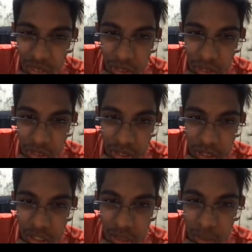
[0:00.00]
Is
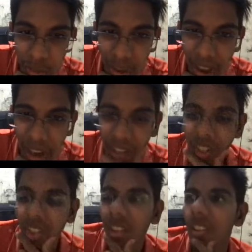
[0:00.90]
this bad?
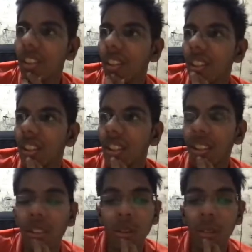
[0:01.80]

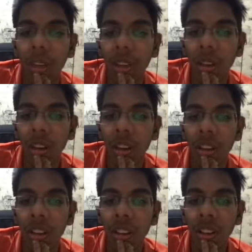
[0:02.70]
Oh my god.
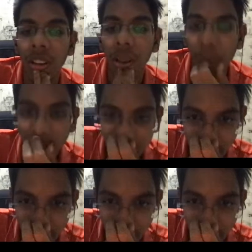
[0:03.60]
I played it a